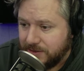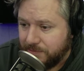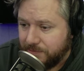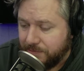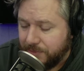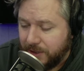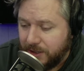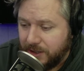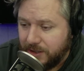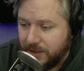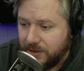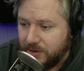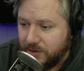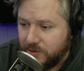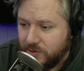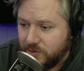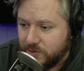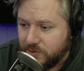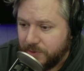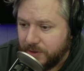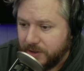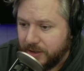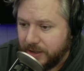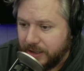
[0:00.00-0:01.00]
been in the news,
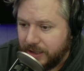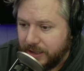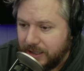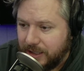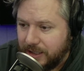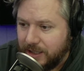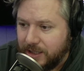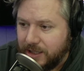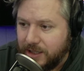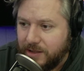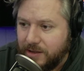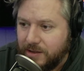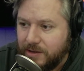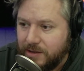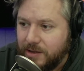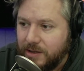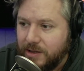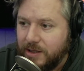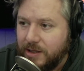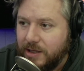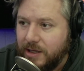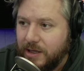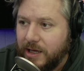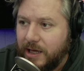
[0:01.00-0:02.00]
but like he,
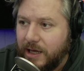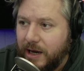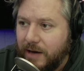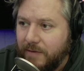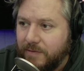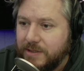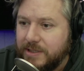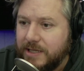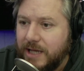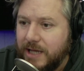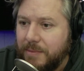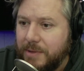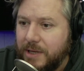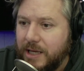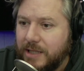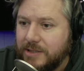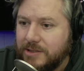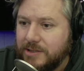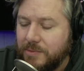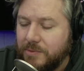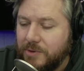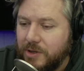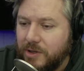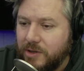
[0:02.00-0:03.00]
every time he ends
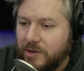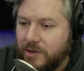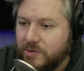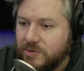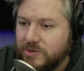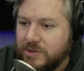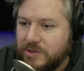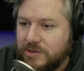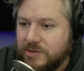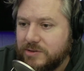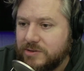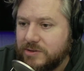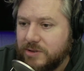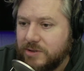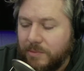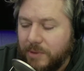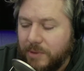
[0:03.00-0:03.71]
up in the news, somebody